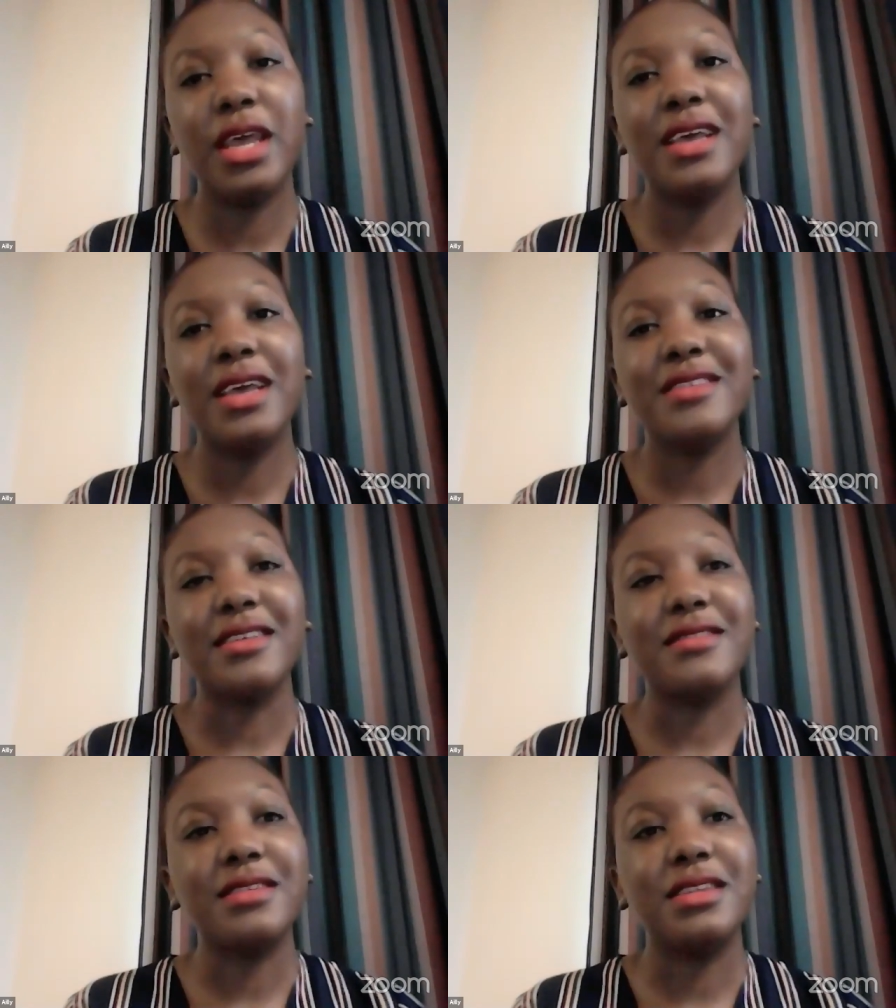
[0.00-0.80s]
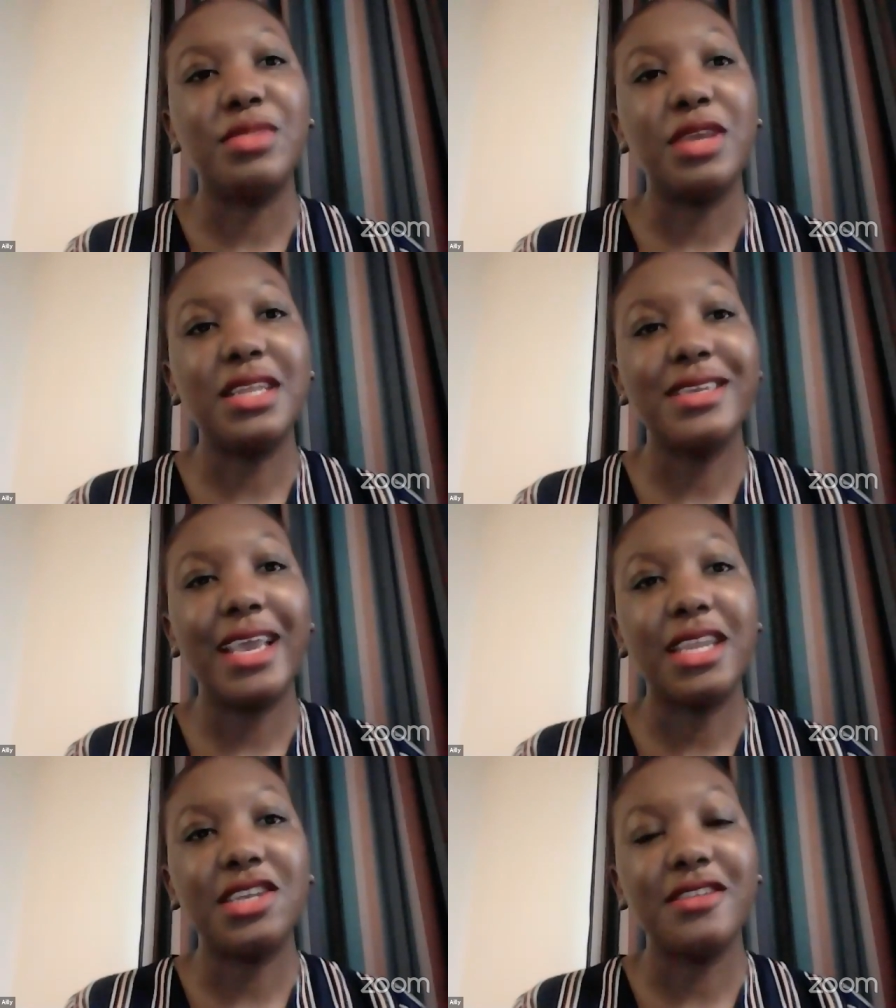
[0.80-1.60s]
sustainability
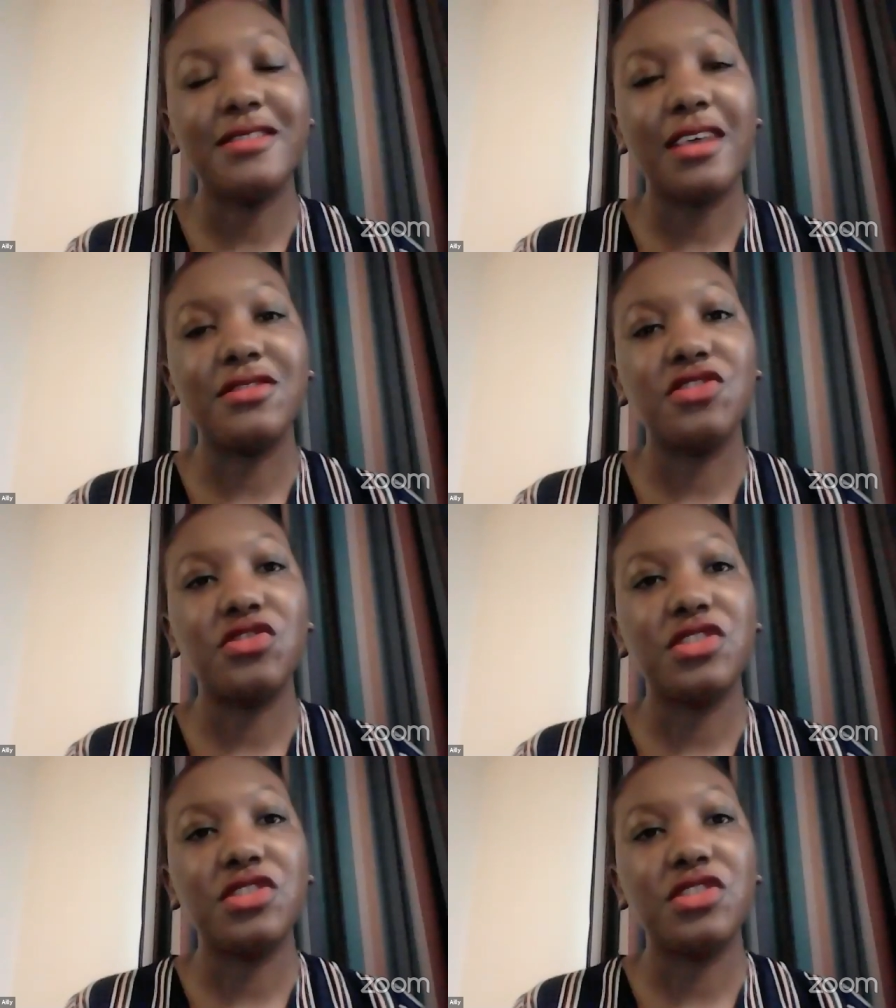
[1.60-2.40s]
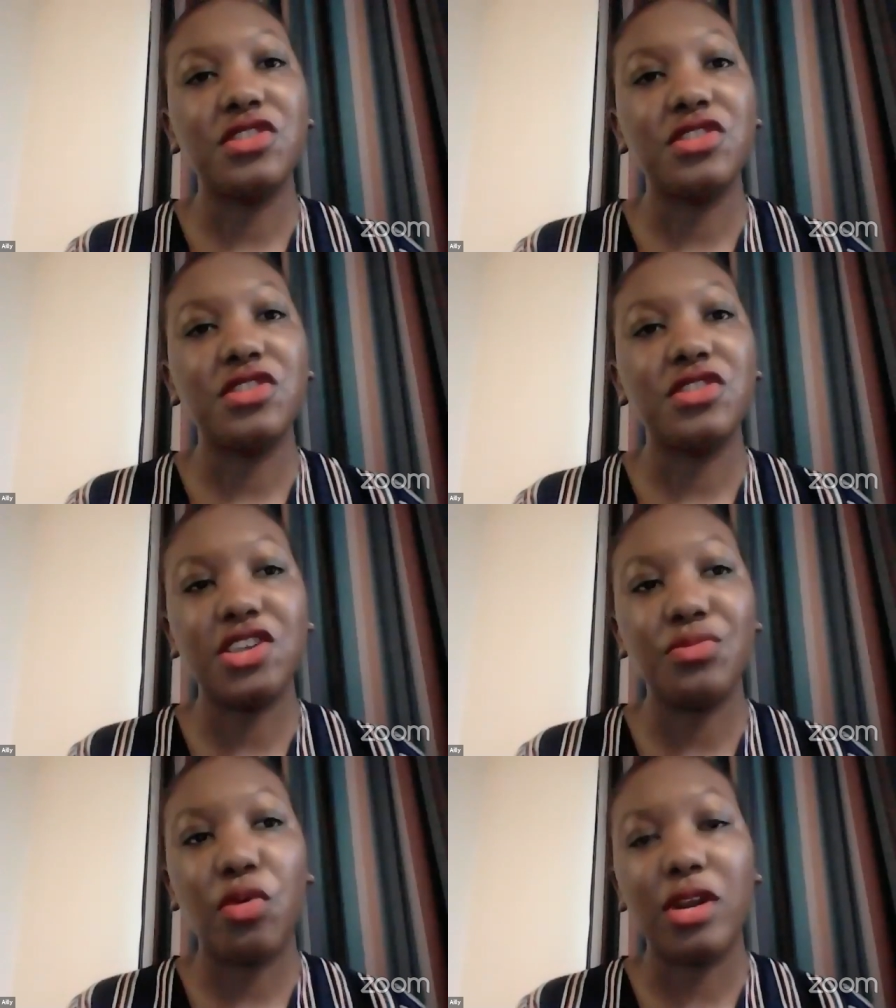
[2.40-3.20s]
energies as a strategic
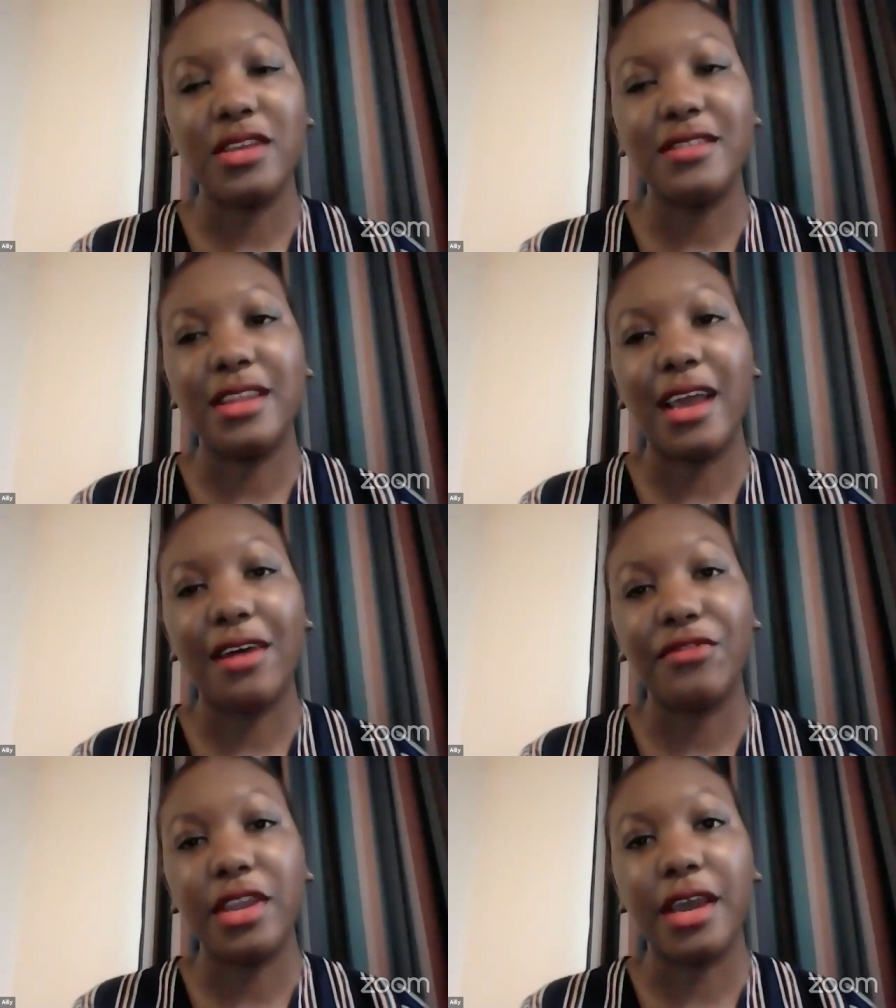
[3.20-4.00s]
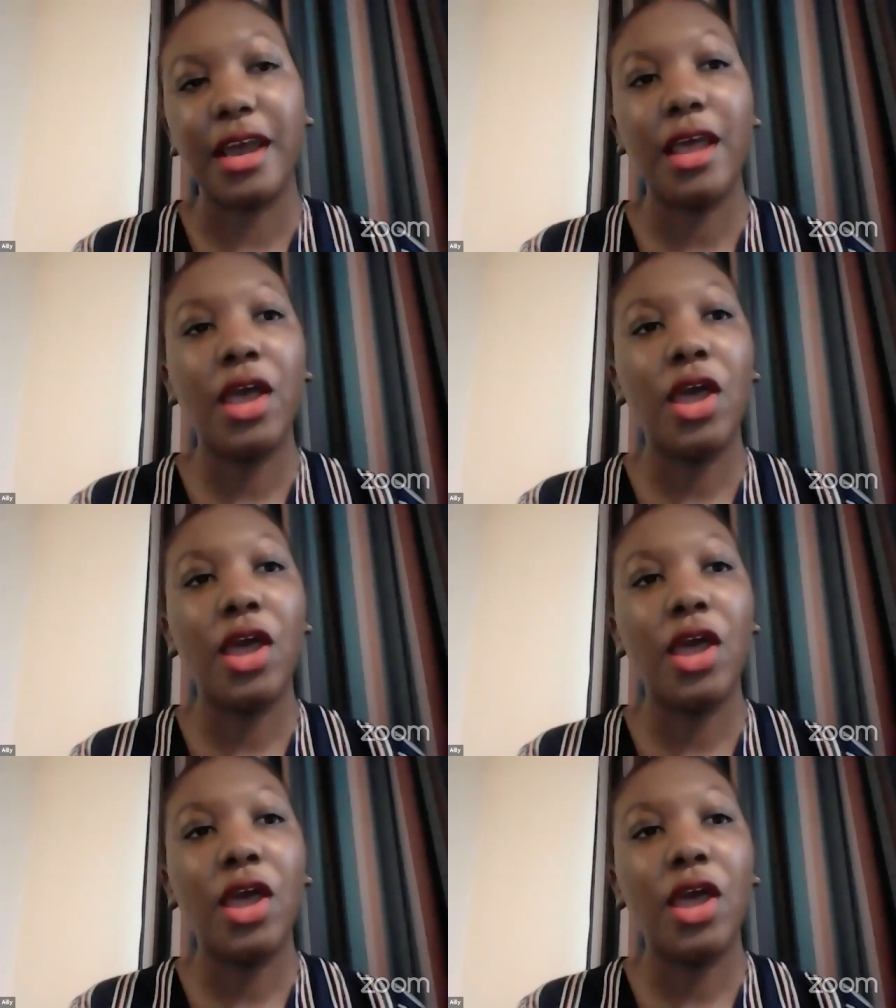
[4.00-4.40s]
energy policy in Africa.